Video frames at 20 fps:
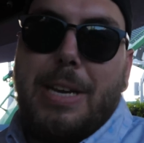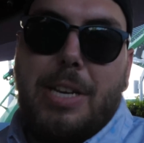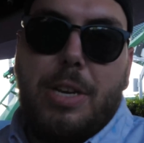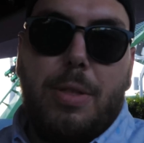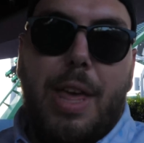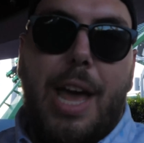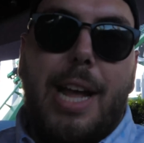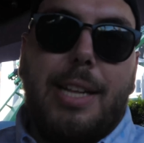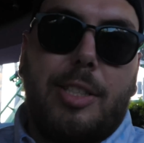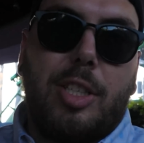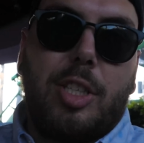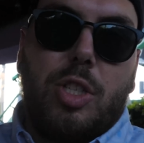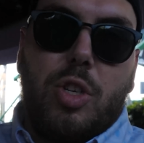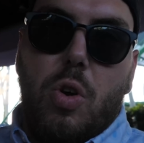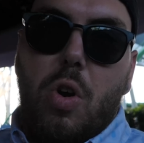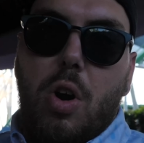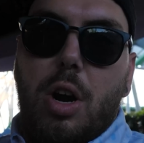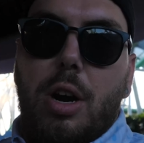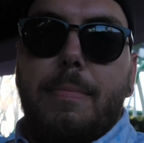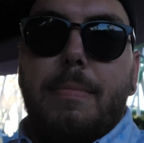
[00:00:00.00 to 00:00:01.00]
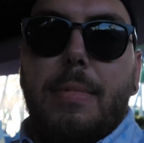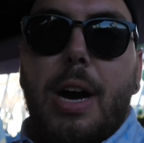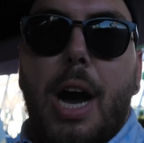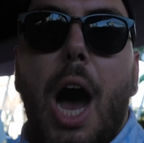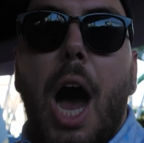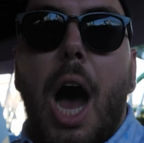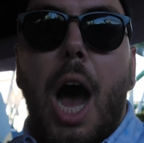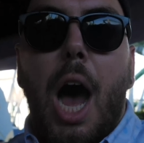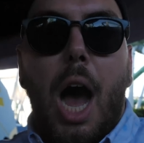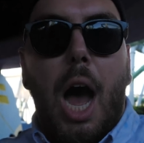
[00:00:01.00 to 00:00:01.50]
me do that storm.
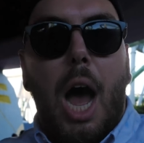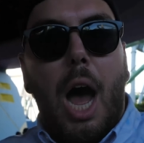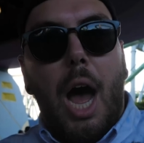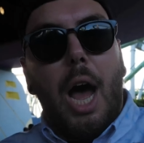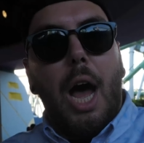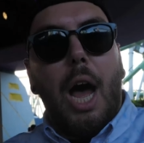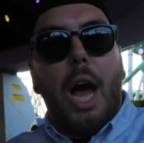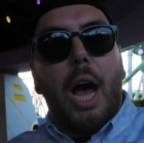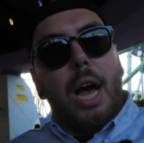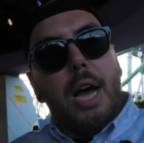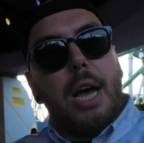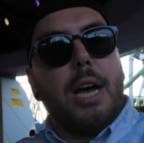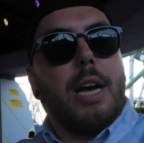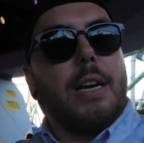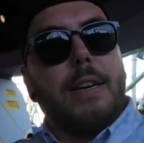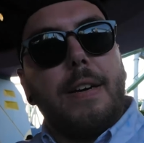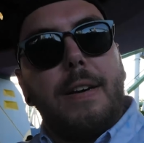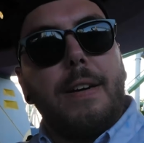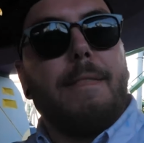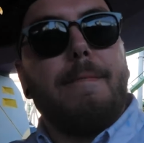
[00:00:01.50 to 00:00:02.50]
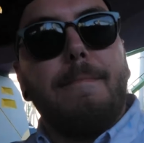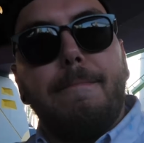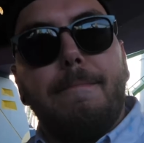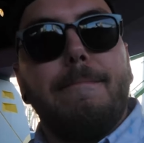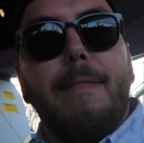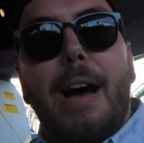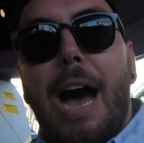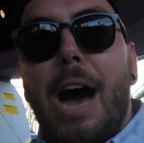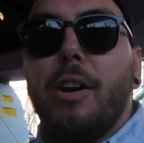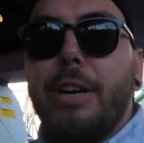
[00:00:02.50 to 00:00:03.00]
Uh,
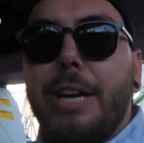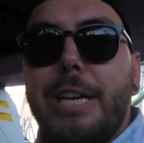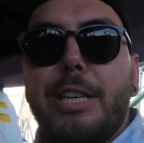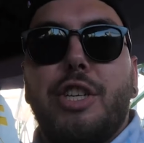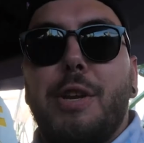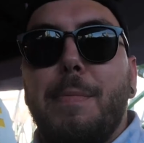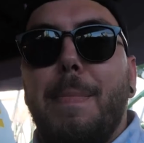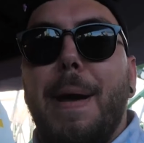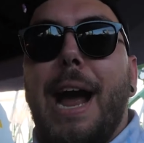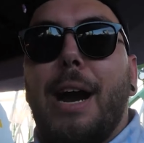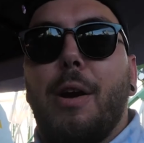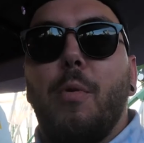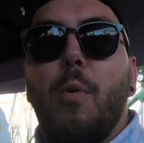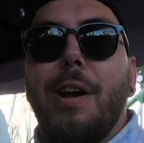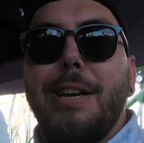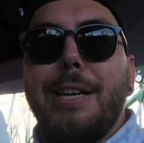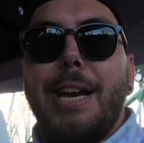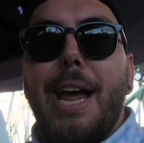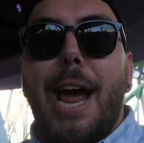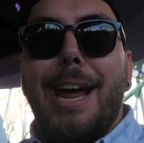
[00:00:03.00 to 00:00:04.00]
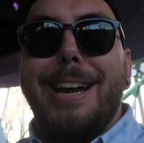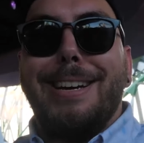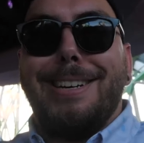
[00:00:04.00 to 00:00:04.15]
I'll get you back one day.